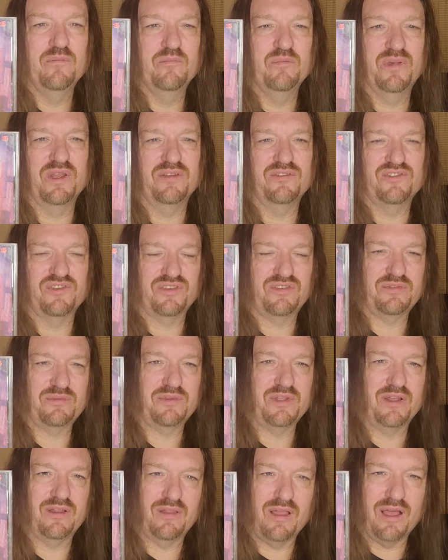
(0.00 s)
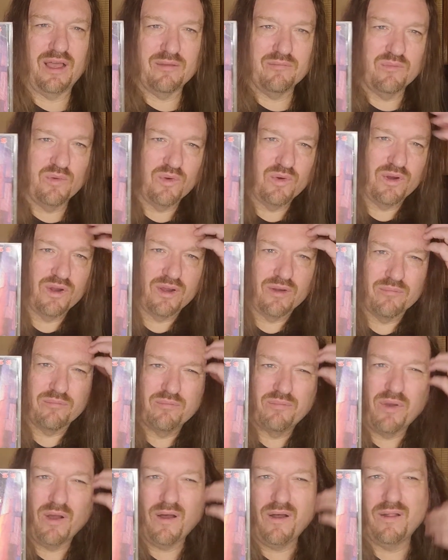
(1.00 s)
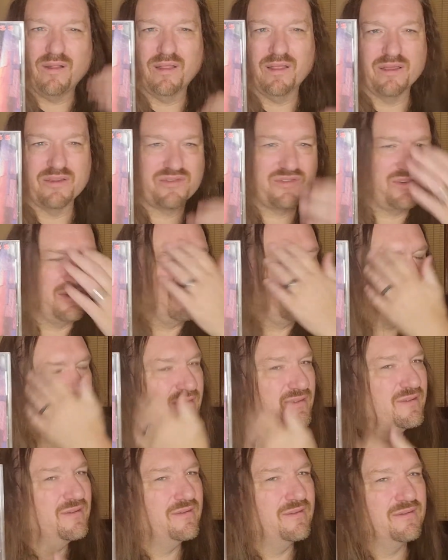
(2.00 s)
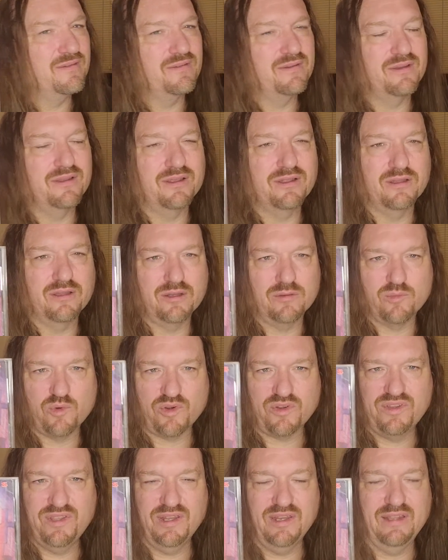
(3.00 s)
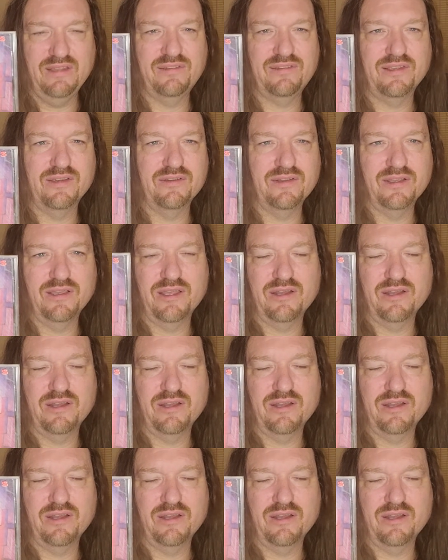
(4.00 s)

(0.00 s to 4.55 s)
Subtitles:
but just a lot more polished and a little more tinny sounding.